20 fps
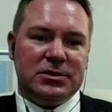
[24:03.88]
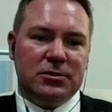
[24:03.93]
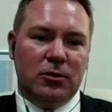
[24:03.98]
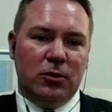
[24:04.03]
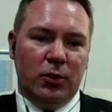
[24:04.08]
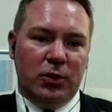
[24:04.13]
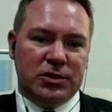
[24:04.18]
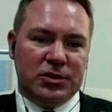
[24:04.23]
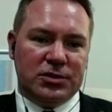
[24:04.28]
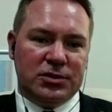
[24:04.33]
is
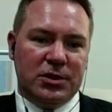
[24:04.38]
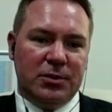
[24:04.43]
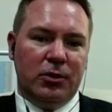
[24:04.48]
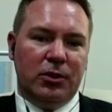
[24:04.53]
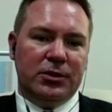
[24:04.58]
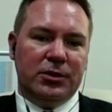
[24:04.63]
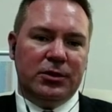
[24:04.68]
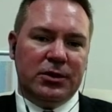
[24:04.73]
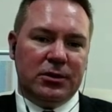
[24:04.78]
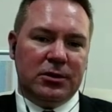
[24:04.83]
the
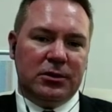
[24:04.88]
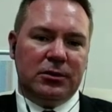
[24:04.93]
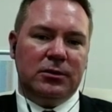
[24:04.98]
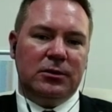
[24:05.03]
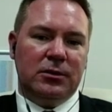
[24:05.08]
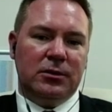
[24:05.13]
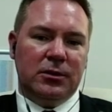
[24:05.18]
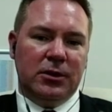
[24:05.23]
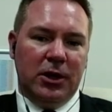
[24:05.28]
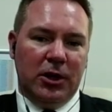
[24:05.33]
political,
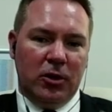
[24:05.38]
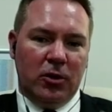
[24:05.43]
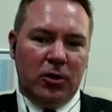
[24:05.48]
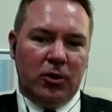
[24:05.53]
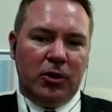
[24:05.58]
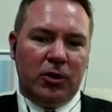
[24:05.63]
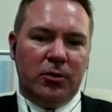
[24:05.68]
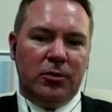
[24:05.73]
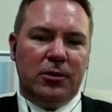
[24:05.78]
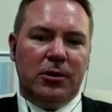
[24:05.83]
the
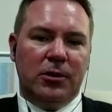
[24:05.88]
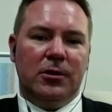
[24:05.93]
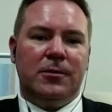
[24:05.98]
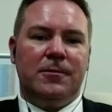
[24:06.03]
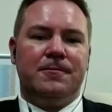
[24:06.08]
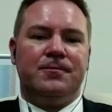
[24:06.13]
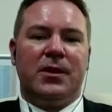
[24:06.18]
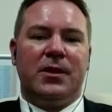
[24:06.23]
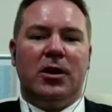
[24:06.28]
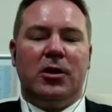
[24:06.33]

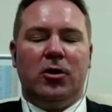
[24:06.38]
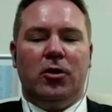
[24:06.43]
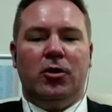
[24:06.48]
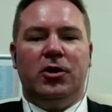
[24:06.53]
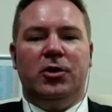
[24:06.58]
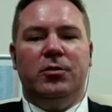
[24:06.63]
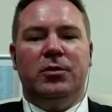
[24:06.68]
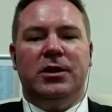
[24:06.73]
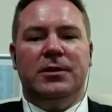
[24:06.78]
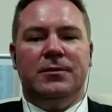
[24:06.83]

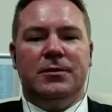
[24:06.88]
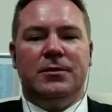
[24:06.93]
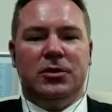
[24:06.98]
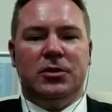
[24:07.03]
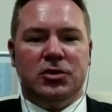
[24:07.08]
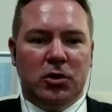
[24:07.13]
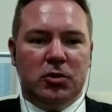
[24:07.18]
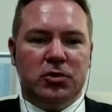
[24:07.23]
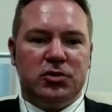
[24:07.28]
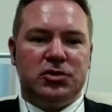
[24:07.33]
economy, the
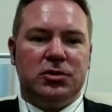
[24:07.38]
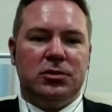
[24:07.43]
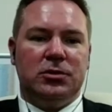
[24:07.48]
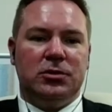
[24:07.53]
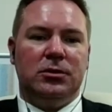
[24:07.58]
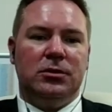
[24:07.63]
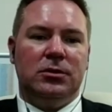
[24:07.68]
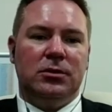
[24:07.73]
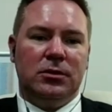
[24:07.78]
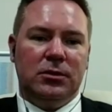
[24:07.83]
social,
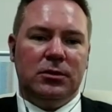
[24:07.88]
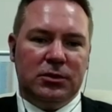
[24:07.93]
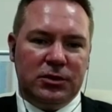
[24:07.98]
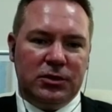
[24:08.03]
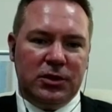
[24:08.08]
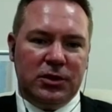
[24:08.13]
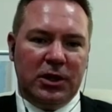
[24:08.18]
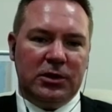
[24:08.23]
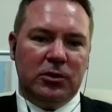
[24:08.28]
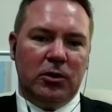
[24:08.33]

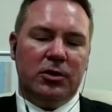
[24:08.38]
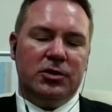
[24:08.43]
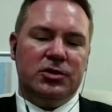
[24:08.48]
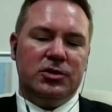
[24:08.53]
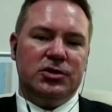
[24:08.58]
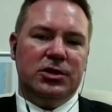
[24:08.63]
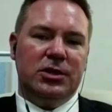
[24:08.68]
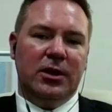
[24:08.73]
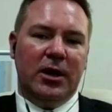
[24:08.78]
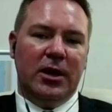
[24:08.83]
technology,
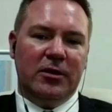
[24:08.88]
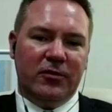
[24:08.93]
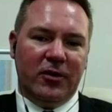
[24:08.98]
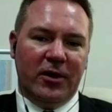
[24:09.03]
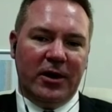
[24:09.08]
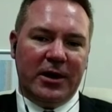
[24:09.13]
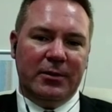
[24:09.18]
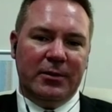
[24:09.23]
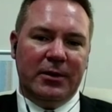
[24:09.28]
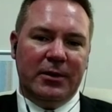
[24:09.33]

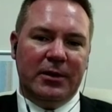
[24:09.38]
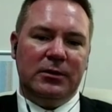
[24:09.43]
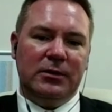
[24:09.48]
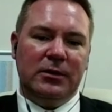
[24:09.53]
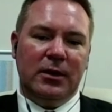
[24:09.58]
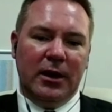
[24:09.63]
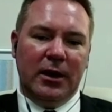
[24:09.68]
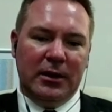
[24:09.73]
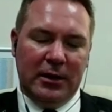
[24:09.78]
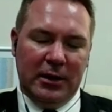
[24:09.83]
environment, and
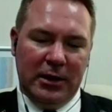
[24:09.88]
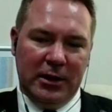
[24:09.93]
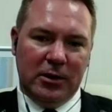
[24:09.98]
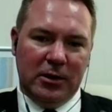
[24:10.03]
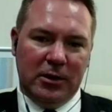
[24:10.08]
legal.